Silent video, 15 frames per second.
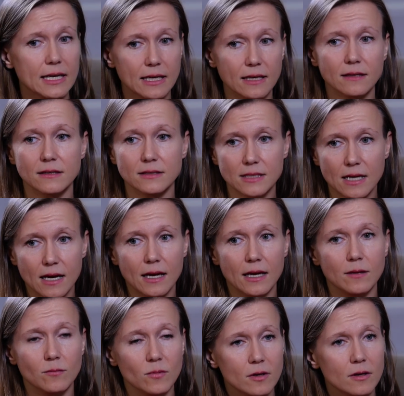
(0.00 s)
taking the
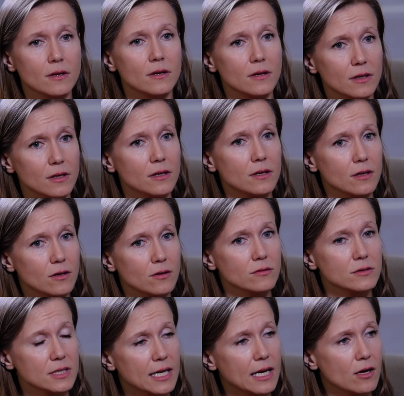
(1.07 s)
time, you
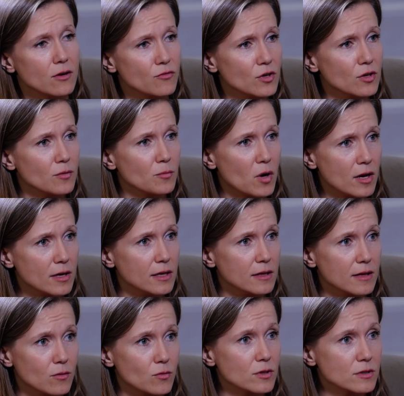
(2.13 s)
know, to care for your
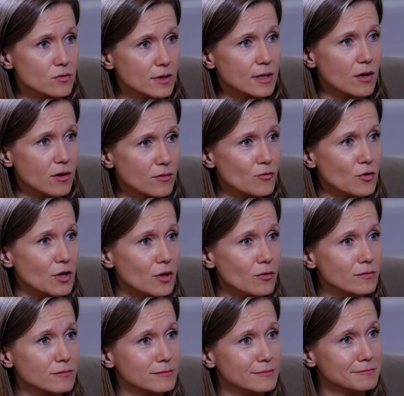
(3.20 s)
body that works really hard for you.